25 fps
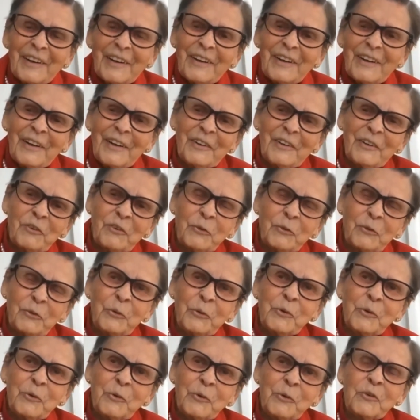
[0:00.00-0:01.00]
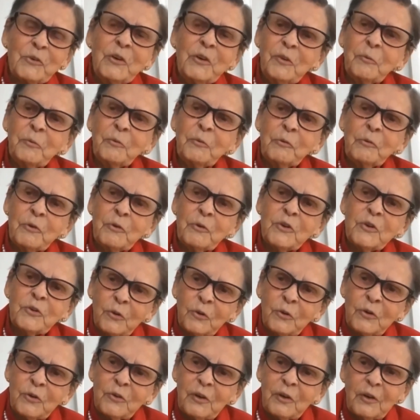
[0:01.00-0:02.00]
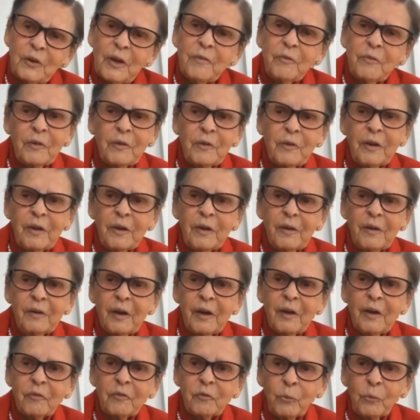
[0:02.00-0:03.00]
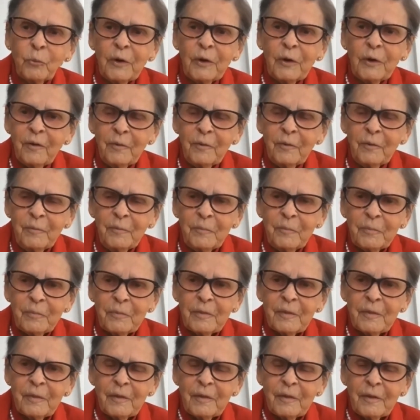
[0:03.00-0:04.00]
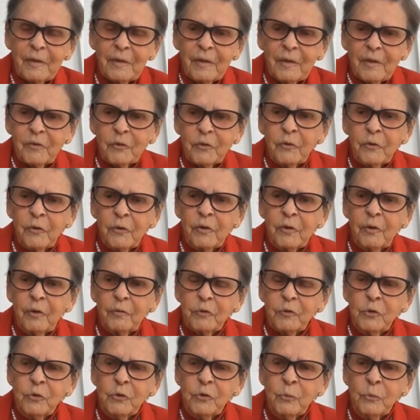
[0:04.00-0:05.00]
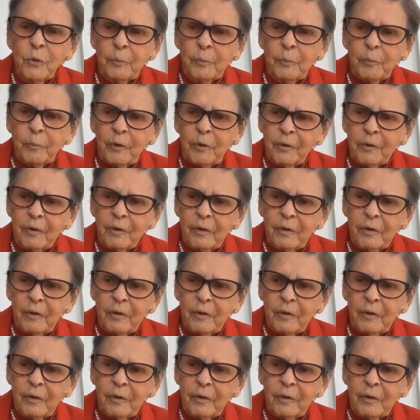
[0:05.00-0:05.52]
And so she is restored to life again as well. Story of 2 women,